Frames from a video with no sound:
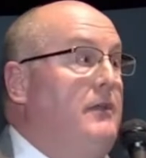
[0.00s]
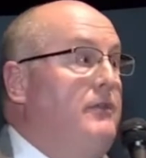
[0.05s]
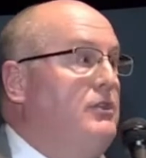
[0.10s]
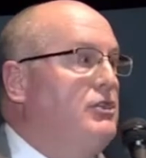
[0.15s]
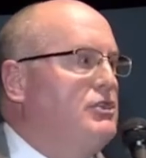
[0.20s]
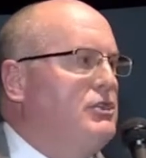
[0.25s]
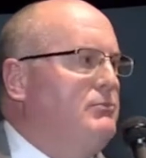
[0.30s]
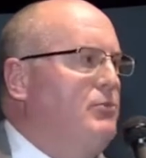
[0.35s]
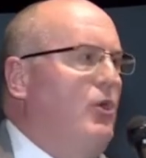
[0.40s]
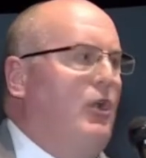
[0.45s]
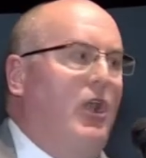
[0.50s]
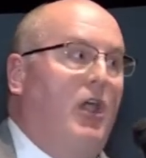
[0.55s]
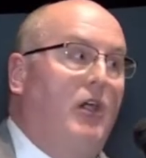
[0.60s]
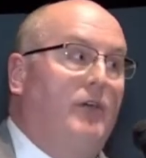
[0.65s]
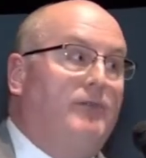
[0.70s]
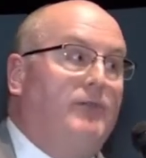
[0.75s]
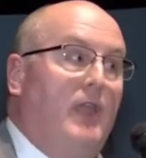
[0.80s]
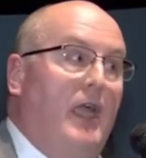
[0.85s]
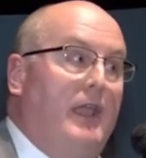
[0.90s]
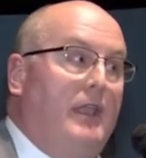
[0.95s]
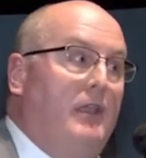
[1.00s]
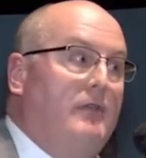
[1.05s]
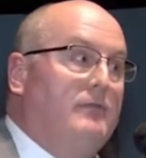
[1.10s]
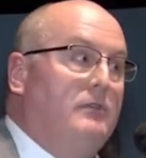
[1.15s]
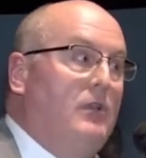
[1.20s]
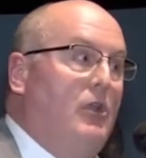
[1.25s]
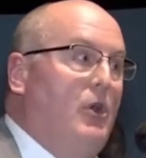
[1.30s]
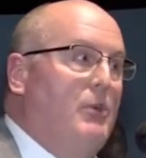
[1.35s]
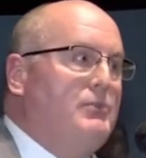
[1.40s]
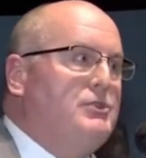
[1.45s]
to support all flight
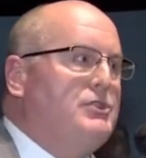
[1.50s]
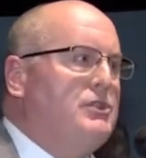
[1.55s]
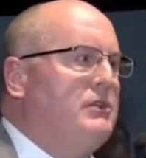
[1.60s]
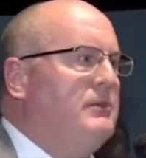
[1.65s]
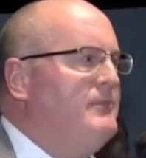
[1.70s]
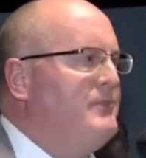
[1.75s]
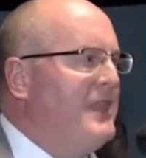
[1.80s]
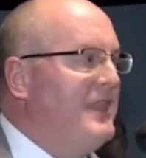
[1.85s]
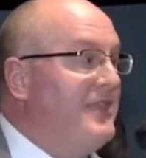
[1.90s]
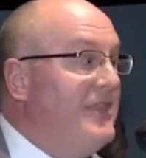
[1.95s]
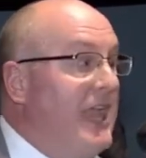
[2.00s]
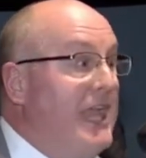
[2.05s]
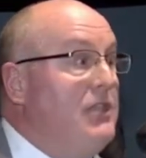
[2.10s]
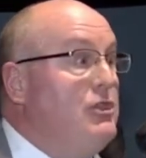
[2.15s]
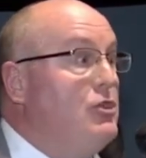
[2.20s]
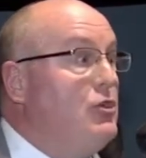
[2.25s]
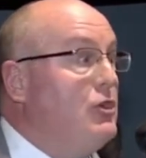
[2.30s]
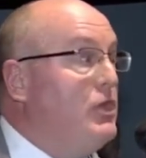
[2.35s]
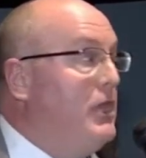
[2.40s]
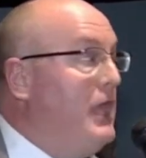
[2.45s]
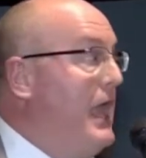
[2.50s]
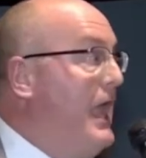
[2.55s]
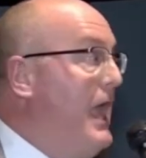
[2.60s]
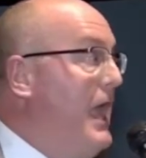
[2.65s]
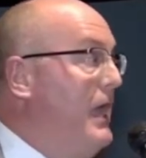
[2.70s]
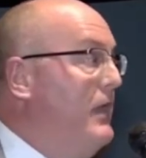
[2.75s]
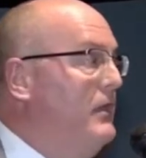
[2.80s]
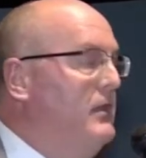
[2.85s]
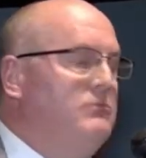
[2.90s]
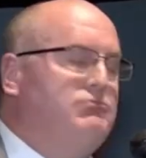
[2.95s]
envelopes. Then you can
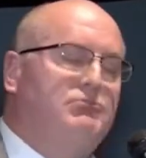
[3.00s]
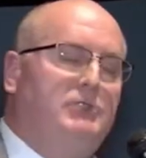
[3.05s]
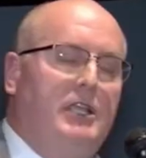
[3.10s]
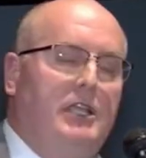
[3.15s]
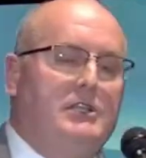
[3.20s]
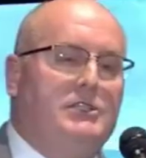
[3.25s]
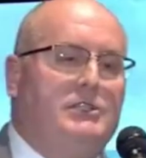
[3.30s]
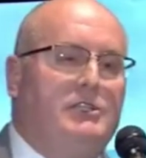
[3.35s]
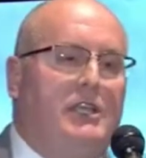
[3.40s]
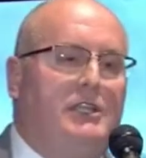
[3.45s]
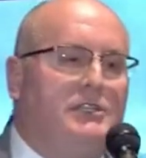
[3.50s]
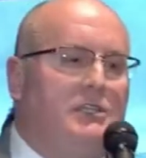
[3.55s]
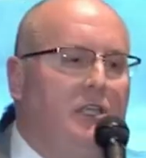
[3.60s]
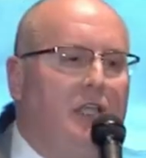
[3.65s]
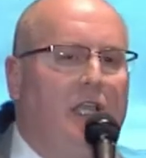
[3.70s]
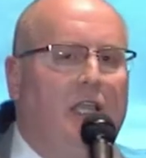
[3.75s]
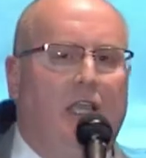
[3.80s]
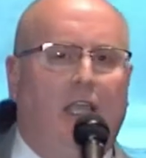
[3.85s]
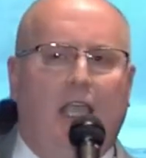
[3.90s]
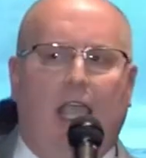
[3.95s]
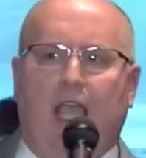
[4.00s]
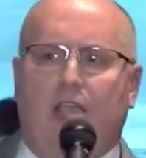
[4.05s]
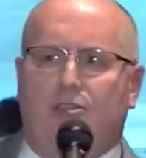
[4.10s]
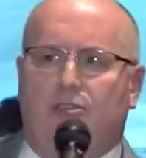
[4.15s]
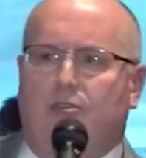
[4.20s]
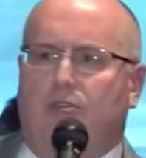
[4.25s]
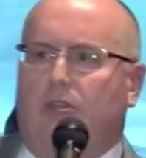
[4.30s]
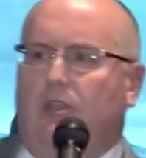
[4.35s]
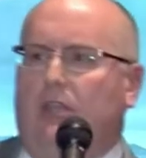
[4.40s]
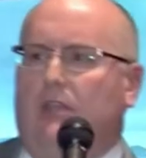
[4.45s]
add the insets as
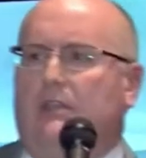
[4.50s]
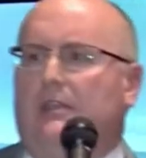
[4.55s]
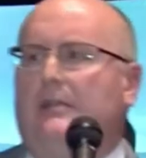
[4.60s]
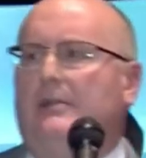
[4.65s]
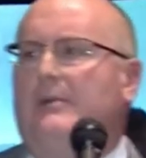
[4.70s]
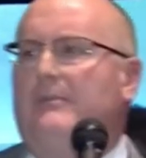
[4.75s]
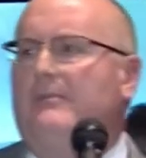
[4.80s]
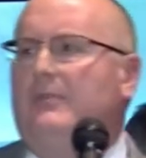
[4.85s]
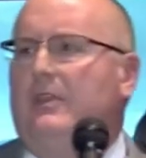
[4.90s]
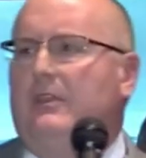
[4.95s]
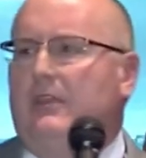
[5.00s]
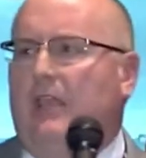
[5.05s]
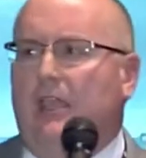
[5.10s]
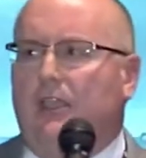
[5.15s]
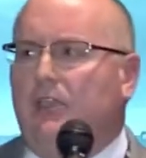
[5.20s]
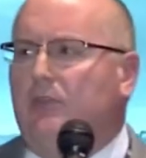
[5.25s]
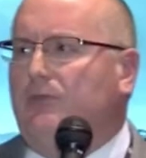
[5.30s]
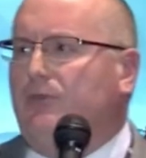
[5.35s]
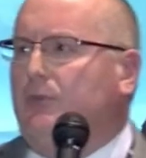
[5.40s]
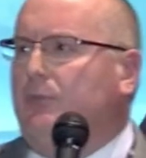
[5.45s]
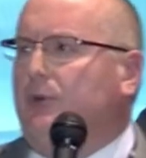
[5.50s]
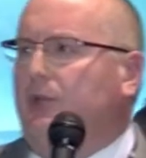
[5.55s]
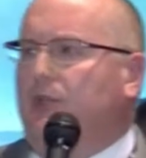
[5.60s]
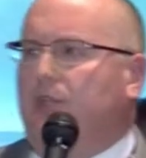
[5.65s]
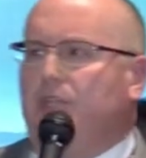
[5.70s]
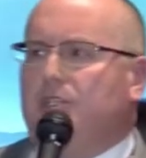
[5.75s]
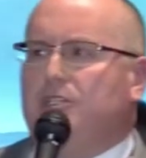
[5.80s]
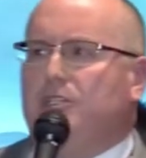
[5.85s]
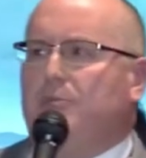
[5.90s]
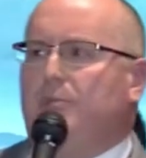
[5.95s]
you need. Thank you for
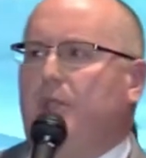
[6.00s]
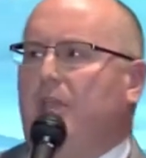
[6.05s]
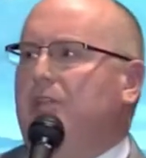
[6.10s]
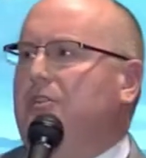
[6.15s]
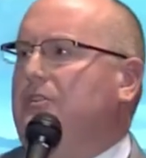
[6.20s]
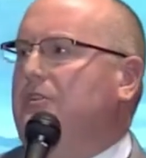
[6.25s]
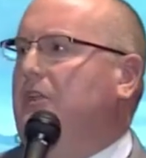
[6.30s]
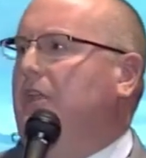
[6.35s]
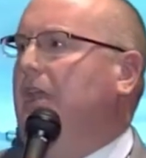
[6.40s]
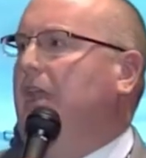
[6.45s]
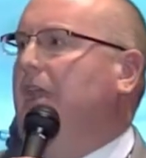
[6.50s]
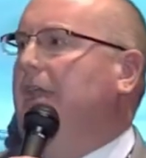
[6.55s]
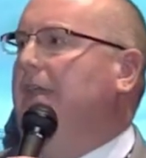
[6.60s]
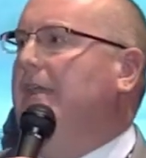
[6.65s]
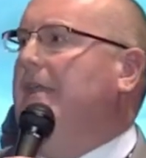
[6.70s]
participation today.